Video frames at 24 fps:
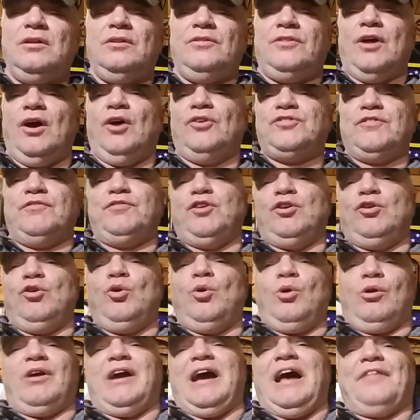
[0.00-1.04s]
Those of you
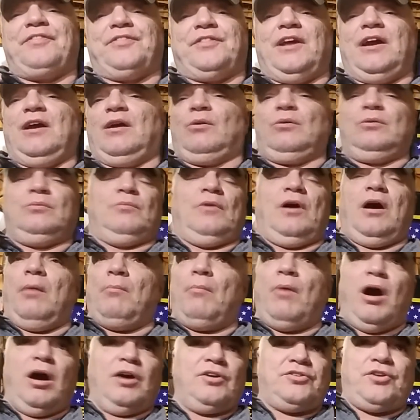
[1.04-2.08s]
who are out there
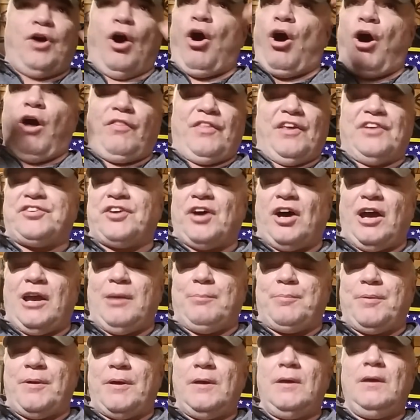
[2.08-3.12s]
among all this
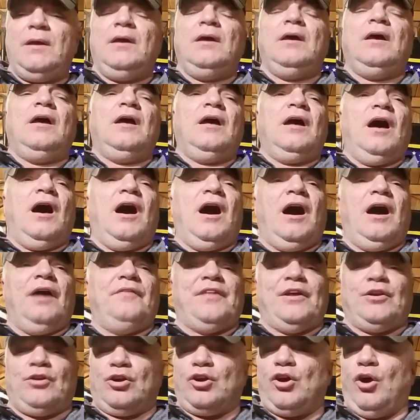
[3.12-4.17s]
hype
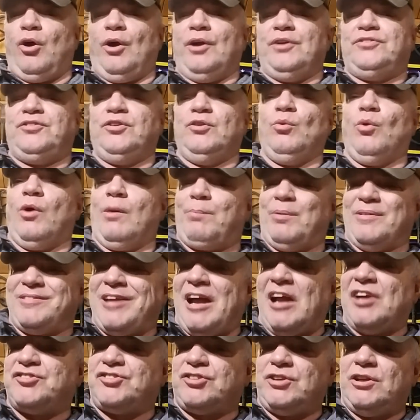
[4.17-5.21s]
that are going to or
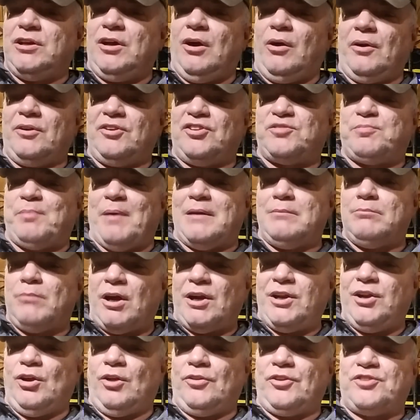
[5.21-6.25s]
potentially going to spend
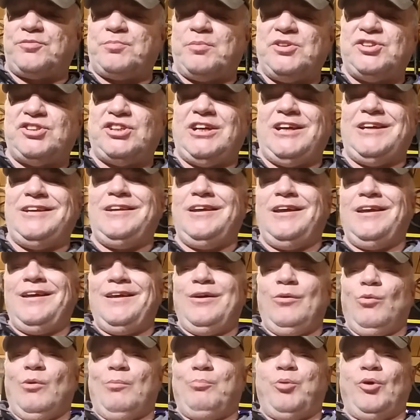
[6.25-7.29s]
money on this machine,
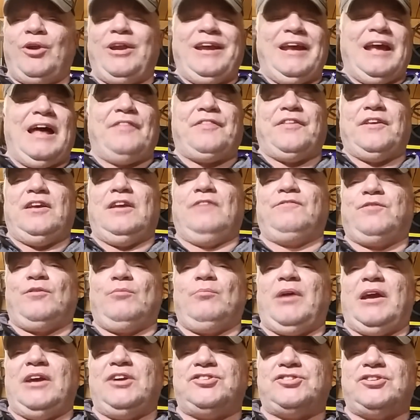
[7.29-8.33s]
we're putting out the
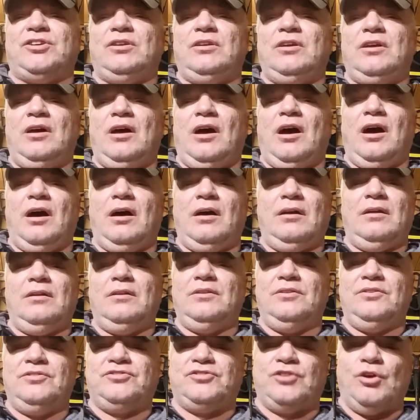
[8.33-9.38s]
information
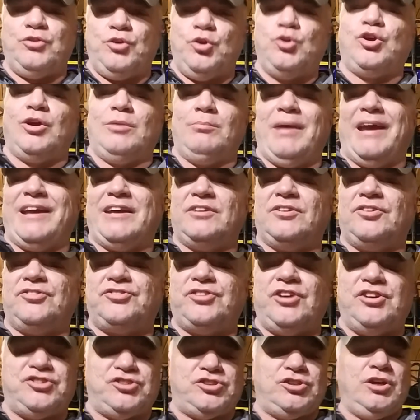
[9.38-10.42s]
so you can make a
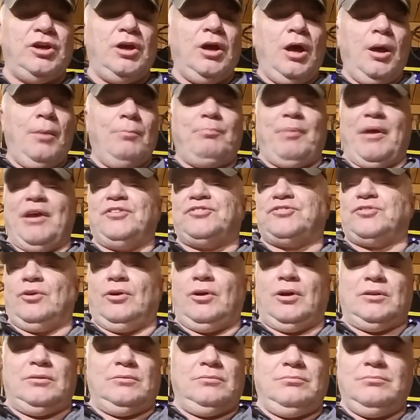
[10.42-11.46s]
decision based
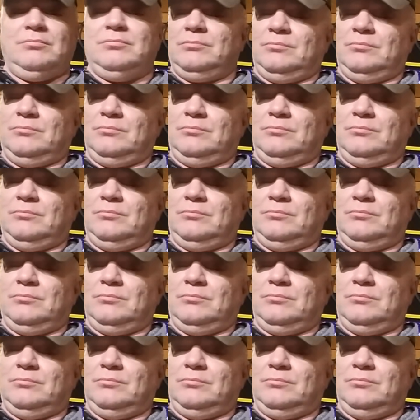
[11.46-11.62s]
on